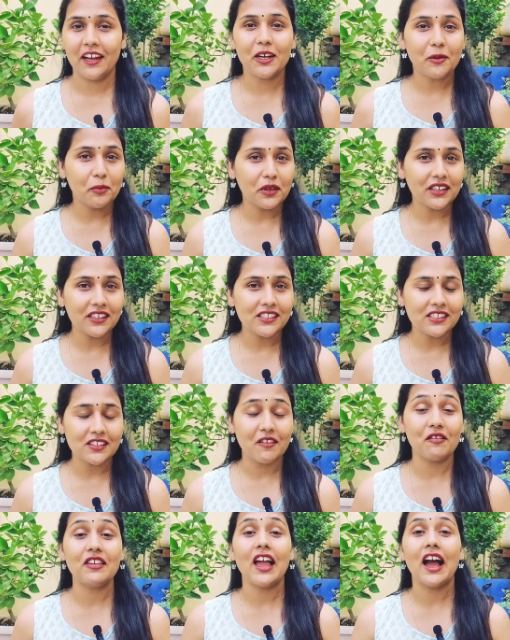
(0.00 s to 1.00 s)
It means
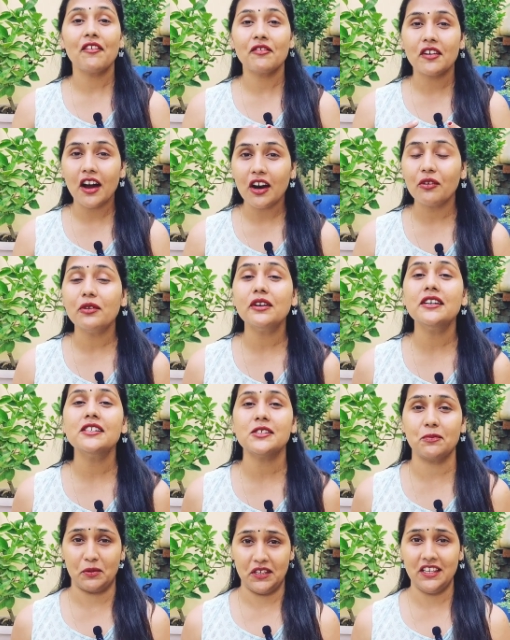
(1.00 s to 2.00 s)
we have
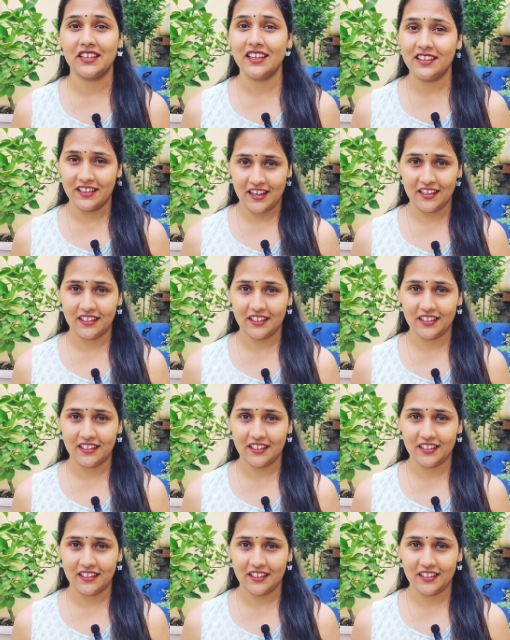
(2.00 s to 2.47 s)
covered speaking